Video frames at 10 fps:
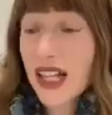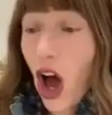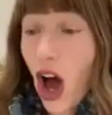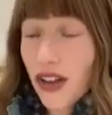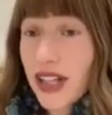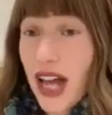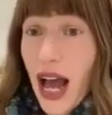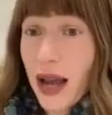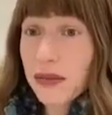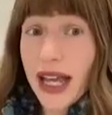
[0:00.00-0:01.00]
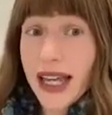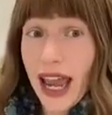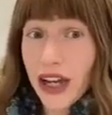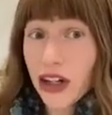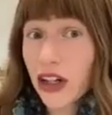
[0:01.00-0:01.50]
says all the time, like
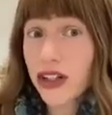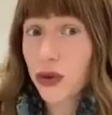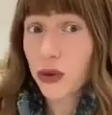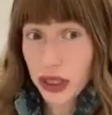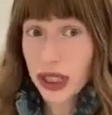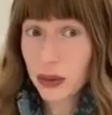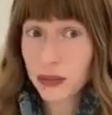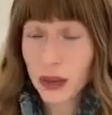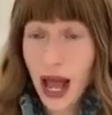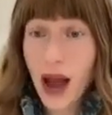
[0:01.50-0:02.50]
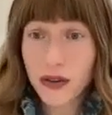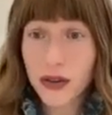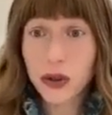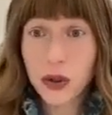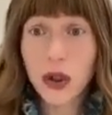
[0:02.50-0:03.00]
anger is a really
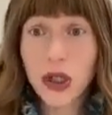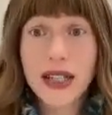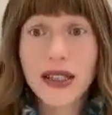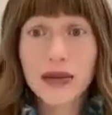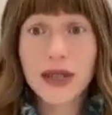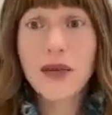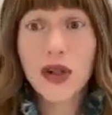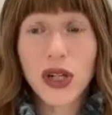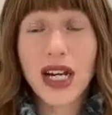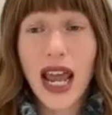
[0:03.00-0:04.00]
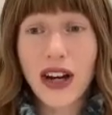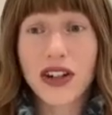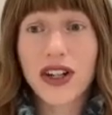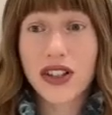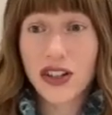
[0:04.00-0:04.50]
powerful tool. Like sometimes you need anger
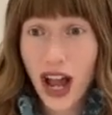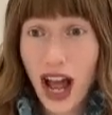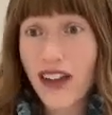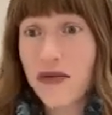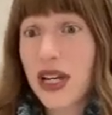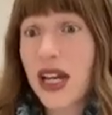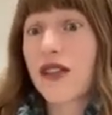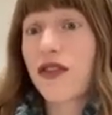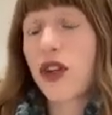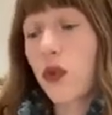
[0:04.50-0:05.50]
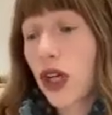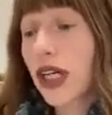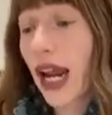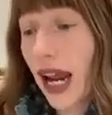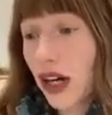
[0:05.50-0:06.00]
to survive, because if you
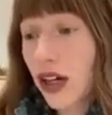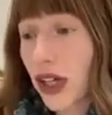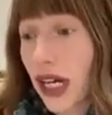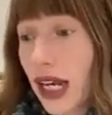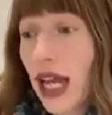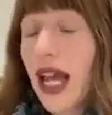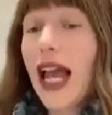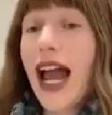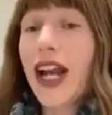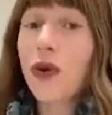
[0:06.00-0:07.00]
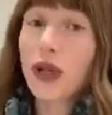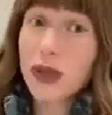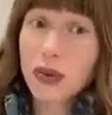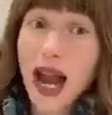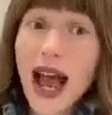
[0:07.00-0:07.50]
weren't angry and you were
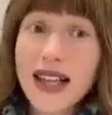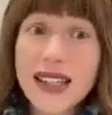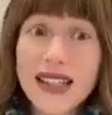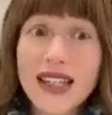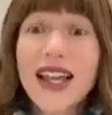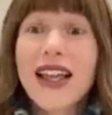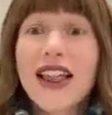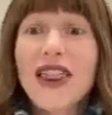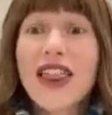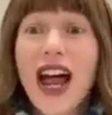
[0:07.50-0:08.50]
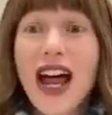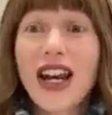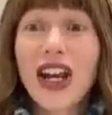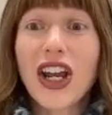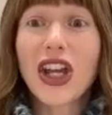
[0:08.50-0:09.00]
depressed,
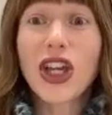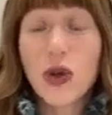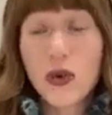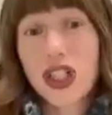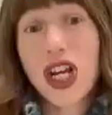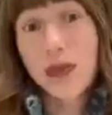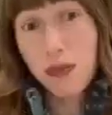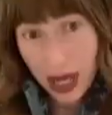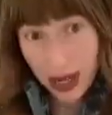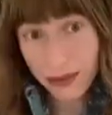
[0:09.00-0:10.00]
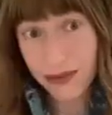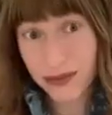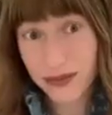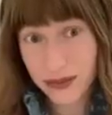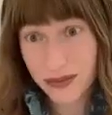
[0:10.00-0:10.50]
then you would just be,
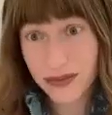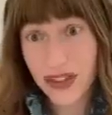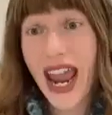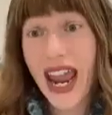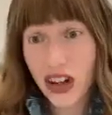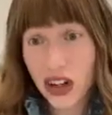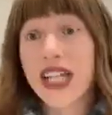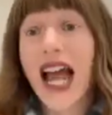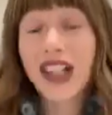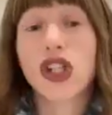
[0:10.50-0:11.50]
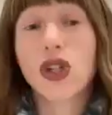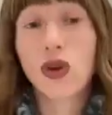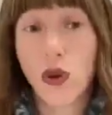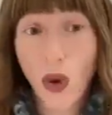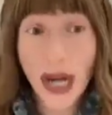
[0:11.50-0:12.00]
the anger gets
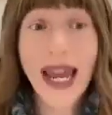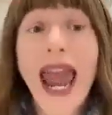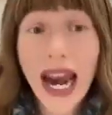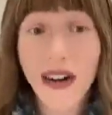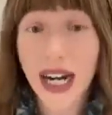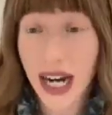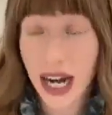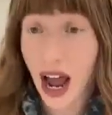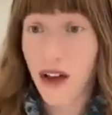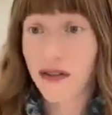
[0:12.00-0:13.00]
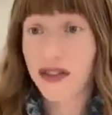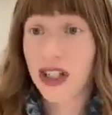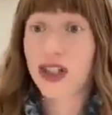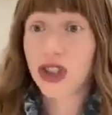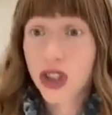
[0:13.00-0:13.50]
you caring enough
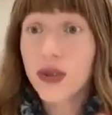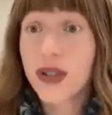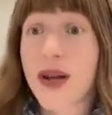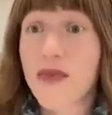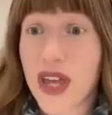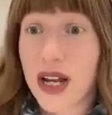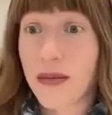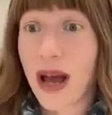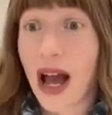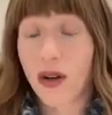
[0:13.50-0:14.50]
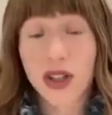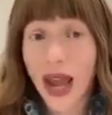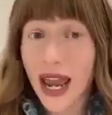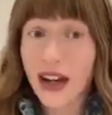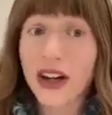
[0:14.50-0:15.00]
to do something about.
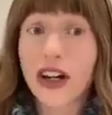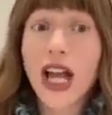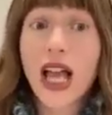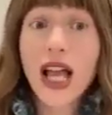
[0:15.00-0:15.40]
So anger